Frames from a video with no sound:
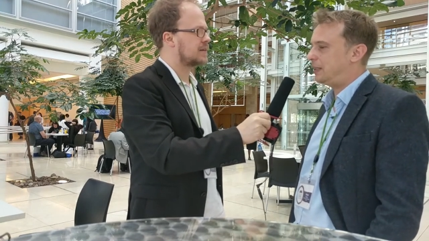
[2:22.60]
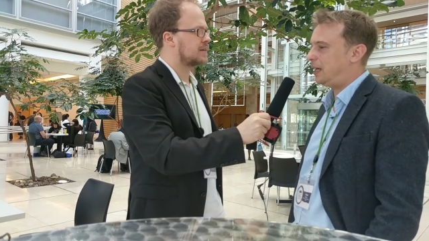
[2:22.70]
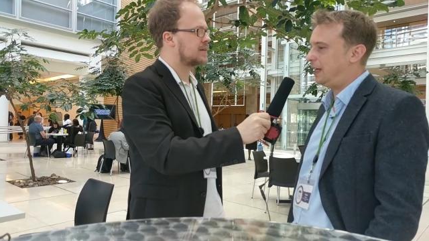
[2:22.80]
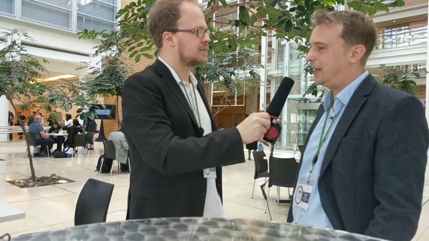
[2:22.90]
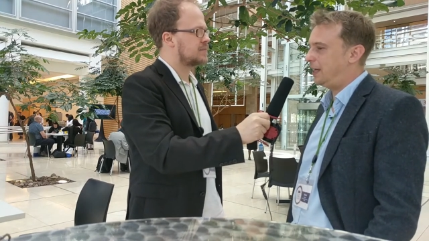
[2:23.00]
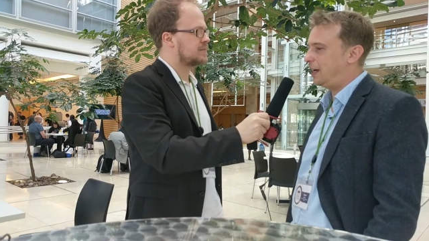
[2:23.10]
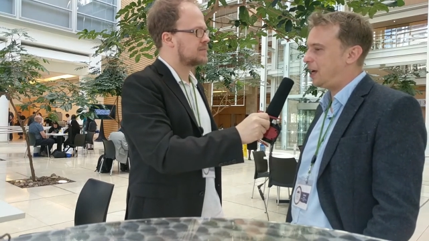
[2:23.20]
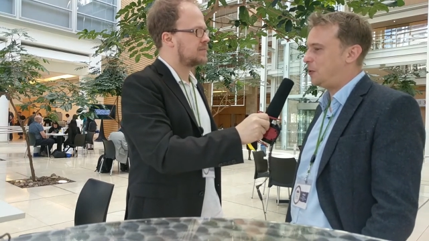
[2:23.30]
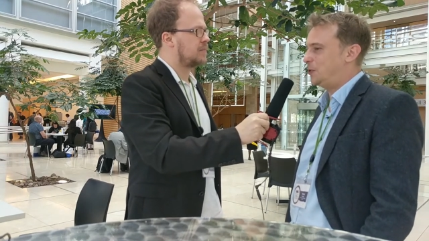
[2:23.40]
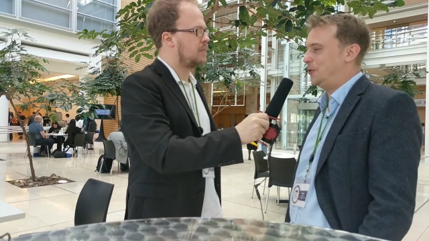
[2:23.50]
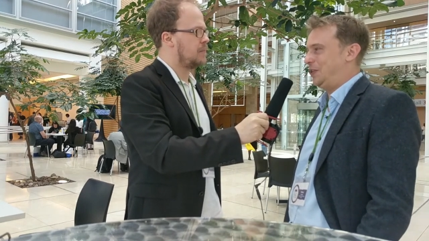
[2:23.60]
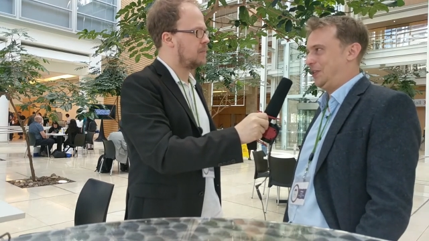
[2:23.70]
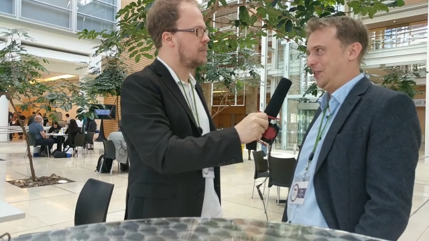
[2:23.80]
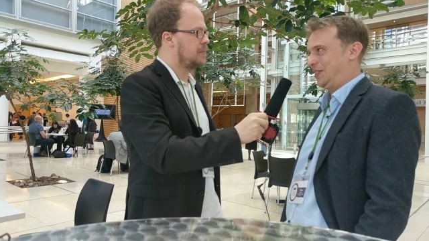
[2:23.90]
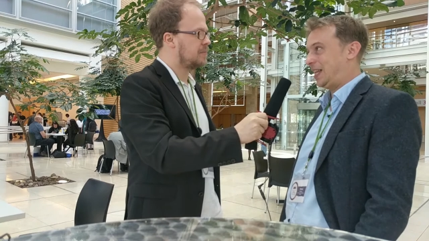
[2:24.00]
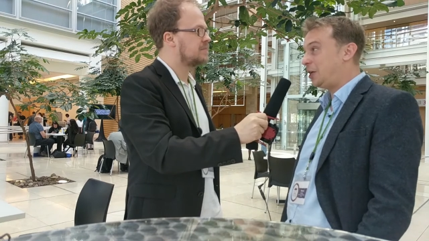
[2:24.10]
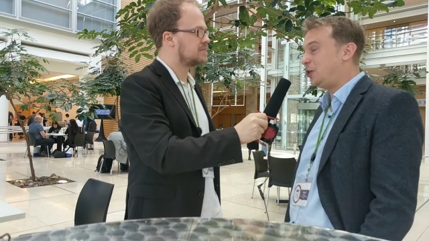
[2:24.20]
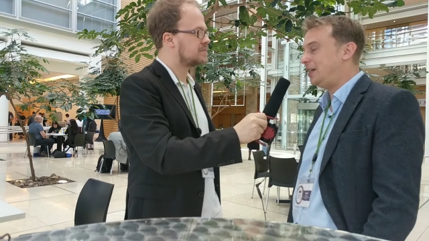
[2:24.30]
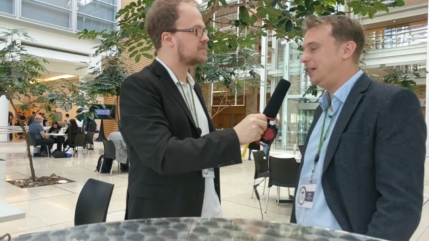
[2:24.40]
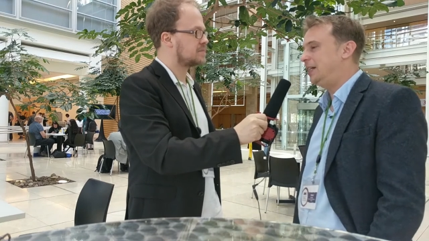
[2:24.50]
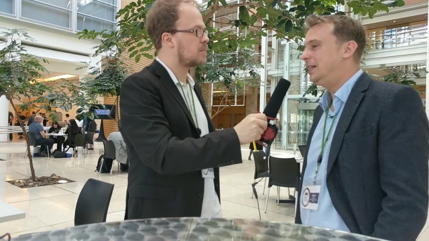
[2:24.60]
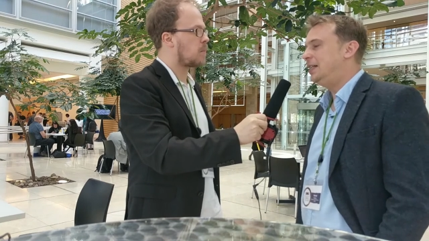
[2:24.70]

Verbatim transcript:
Speaker 1: hang it out on the SlideShare.